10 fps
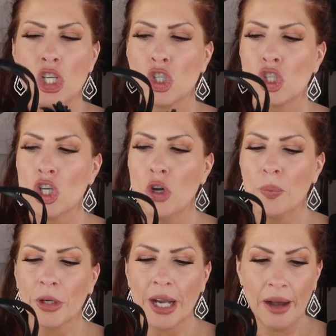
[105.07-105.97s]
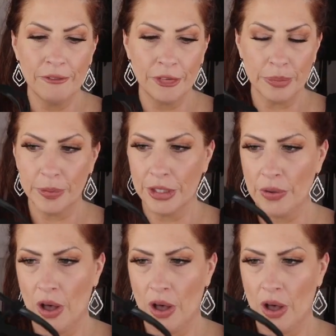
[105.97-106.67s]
Super comfortable, you